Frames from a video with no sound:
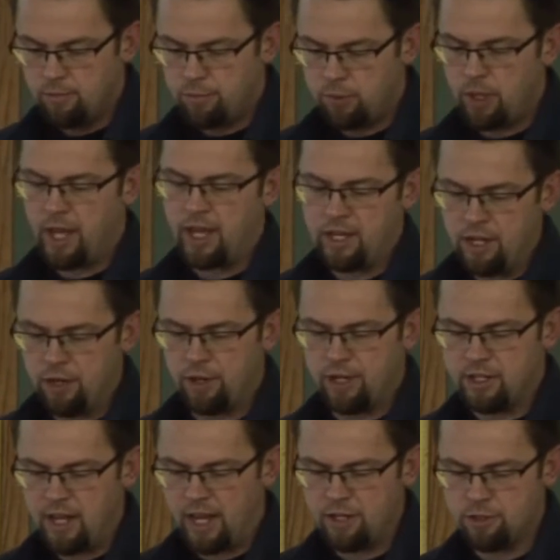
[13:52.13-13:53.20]
play near
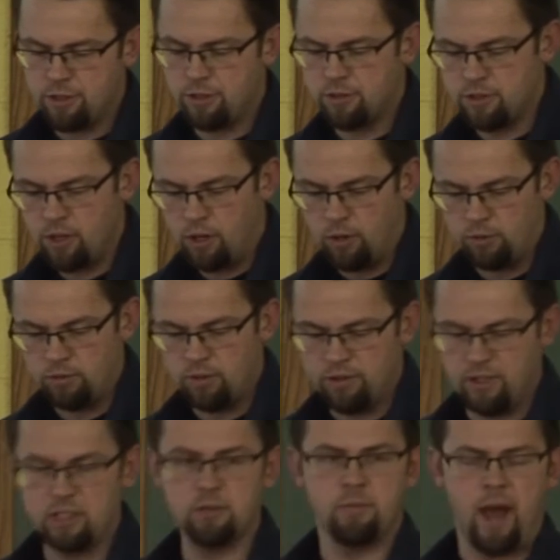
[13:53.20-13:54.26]
a danger
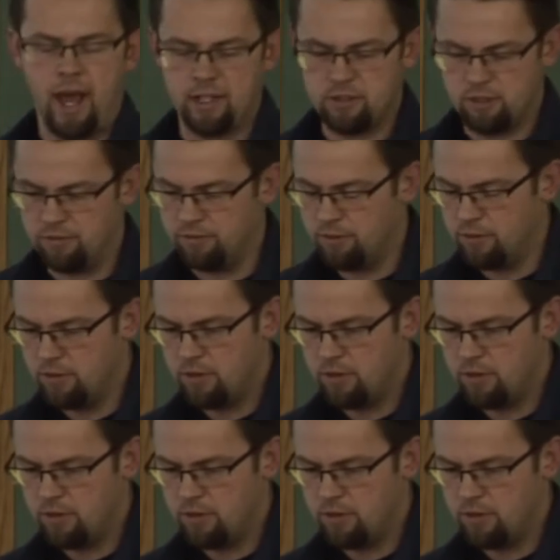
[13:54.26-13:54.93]
zone this massive.